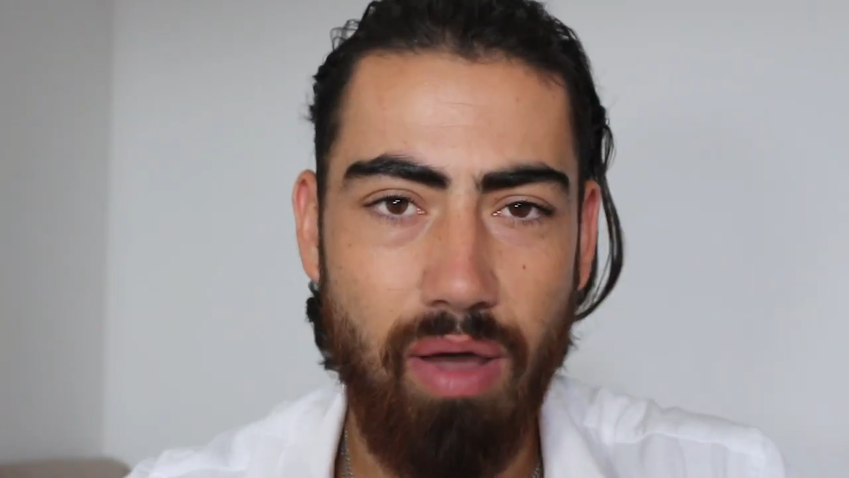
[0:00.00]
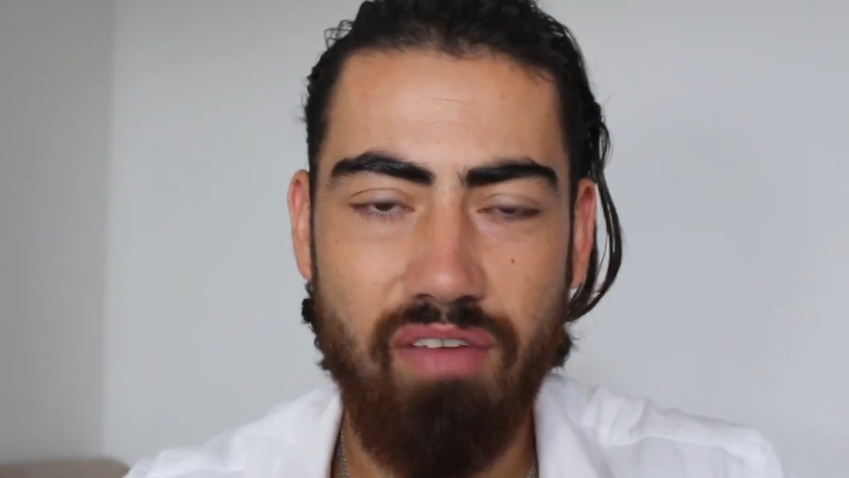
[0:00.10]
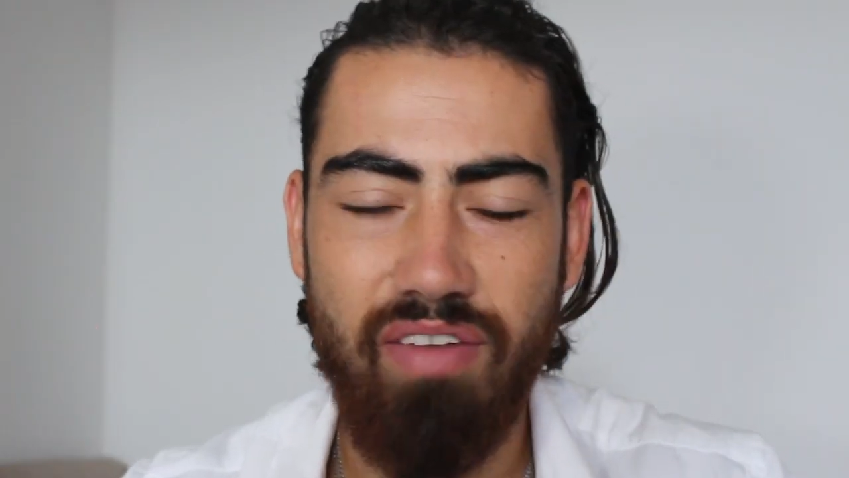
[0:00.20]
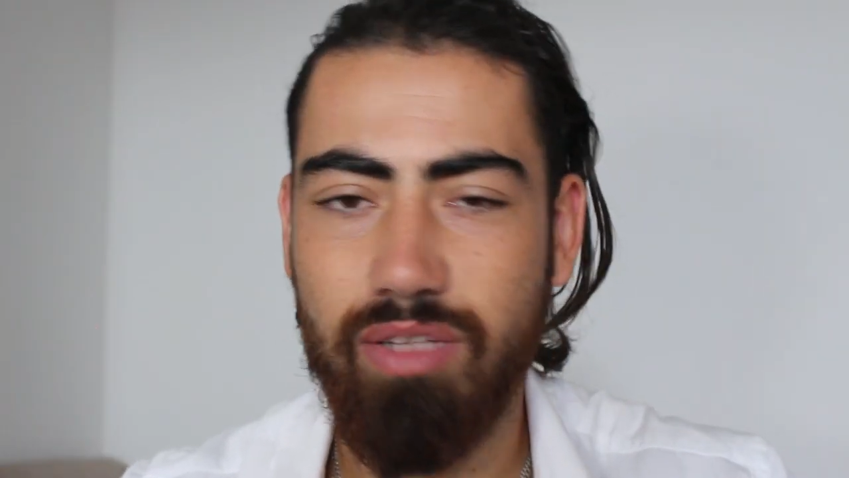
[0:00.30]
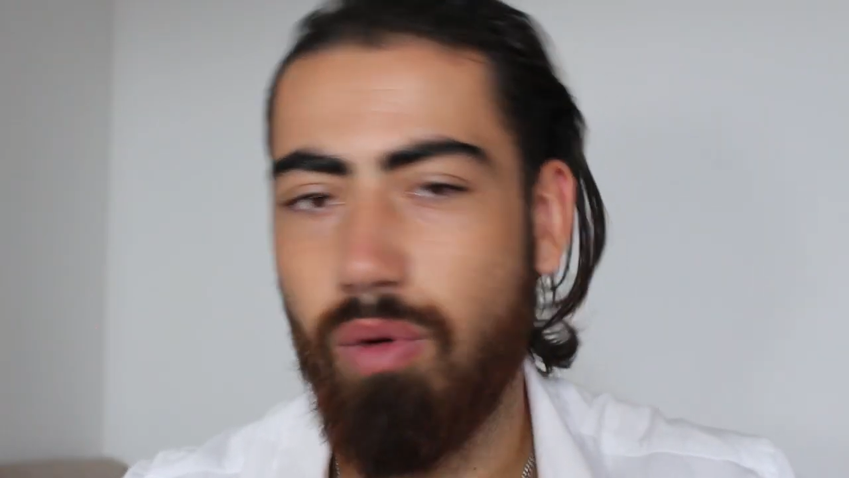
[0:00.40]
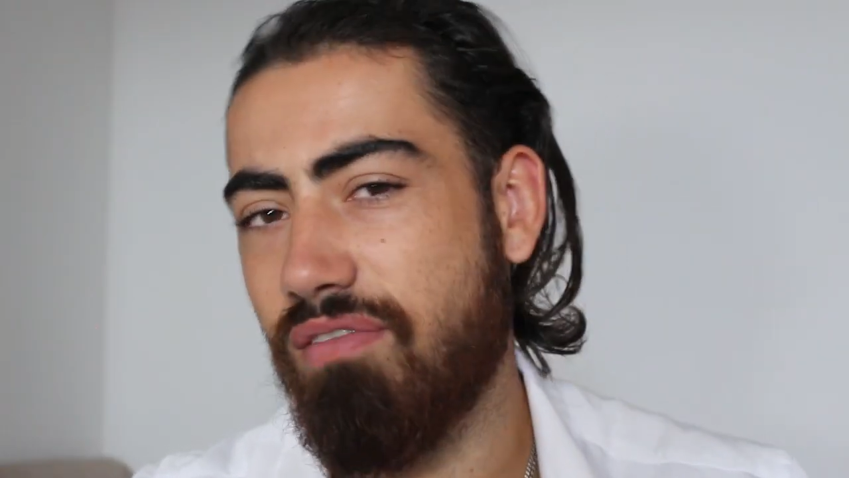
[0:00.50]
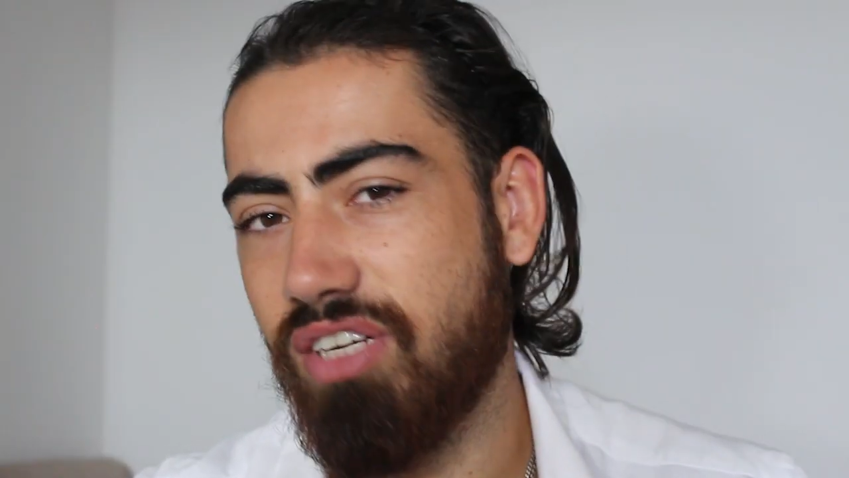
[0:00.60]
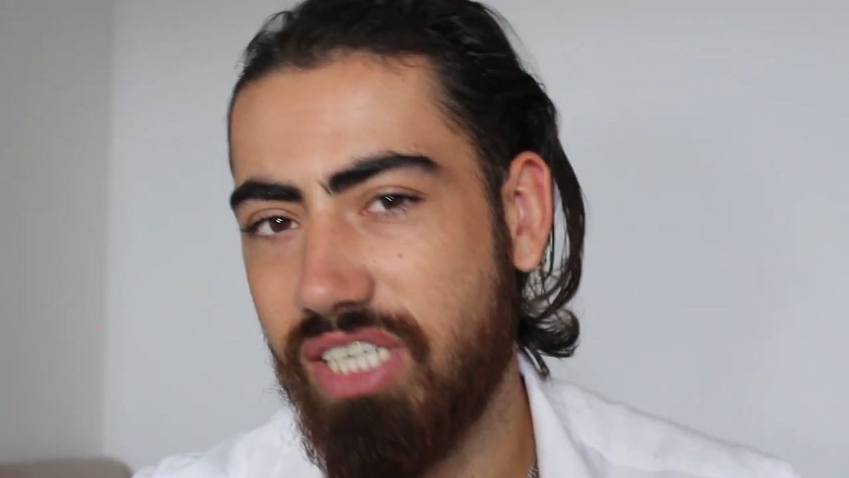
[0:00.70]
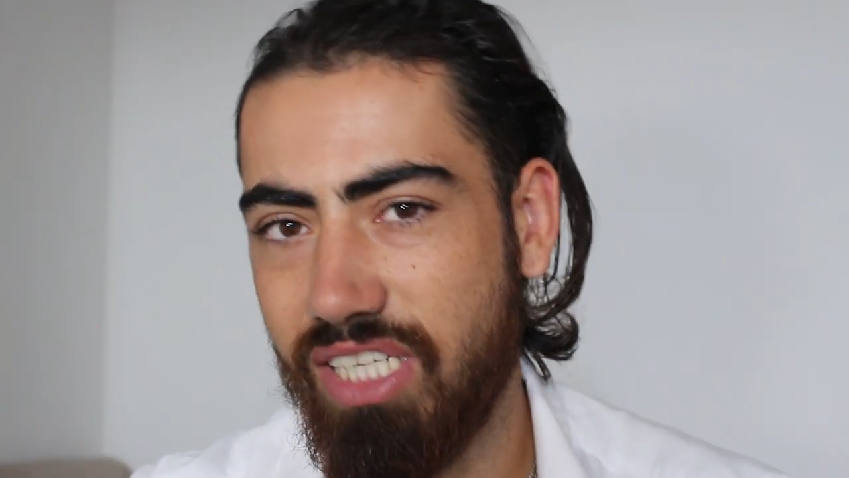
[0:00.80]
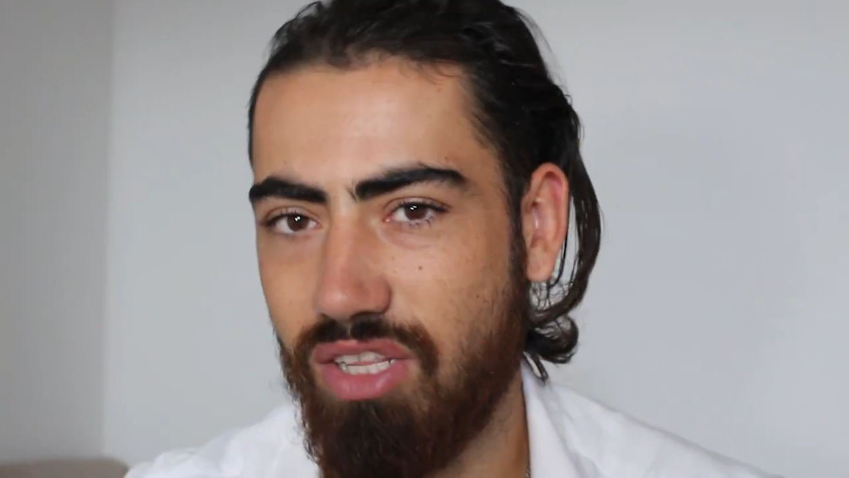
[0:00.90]
perfect, whatever
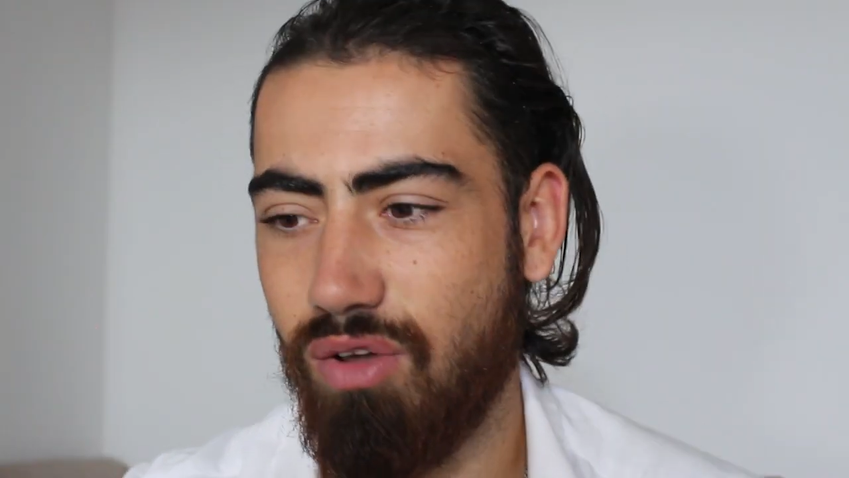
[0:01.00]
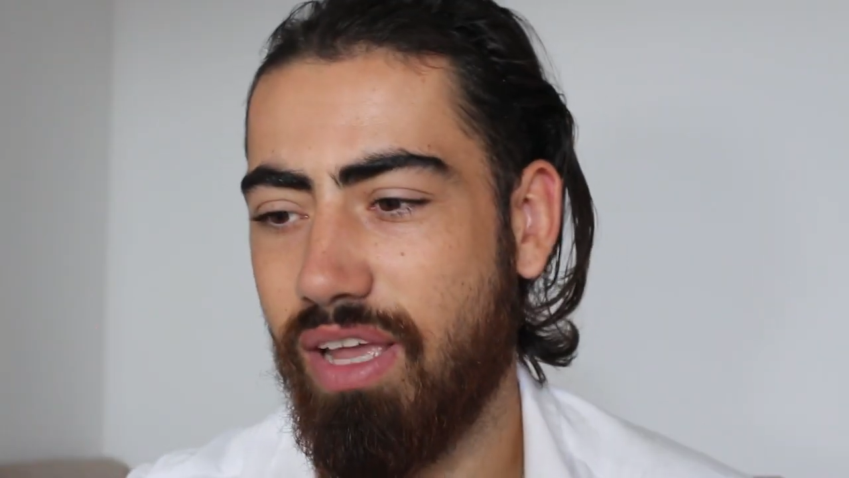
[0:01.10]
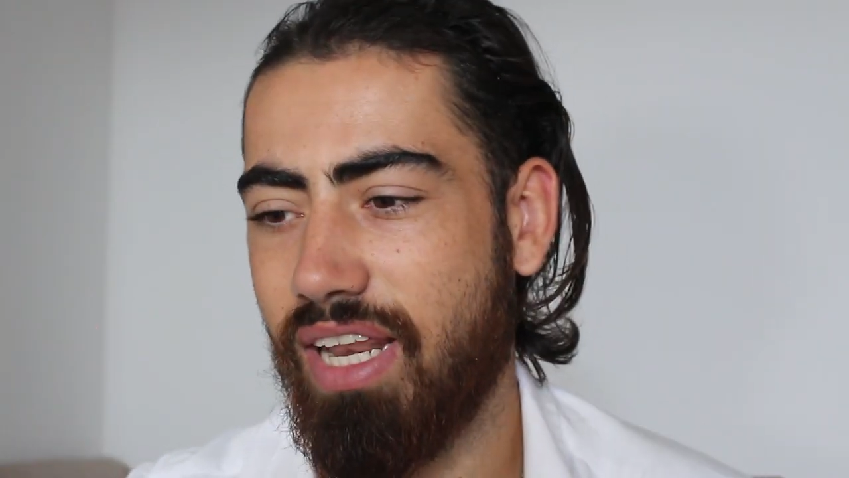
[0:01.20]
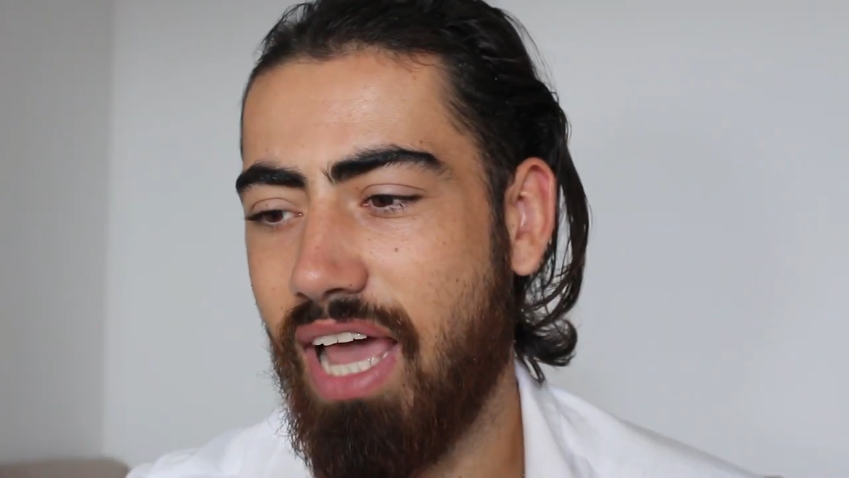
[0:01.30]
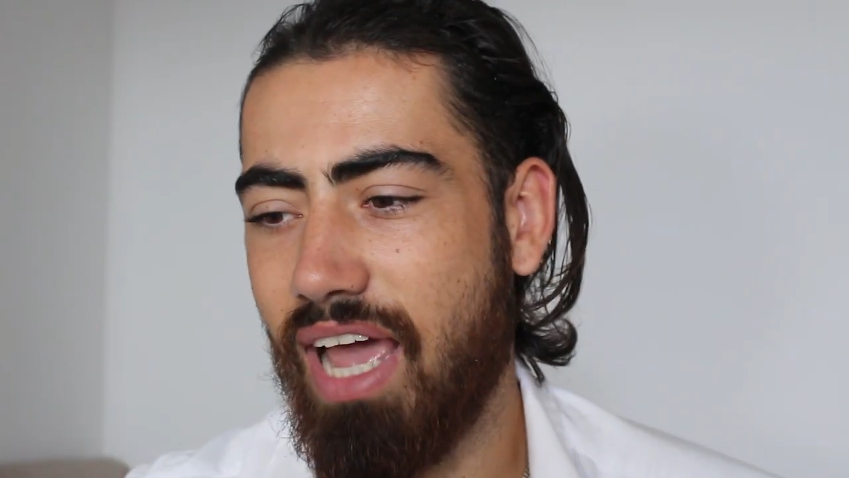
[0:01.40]
she's doing,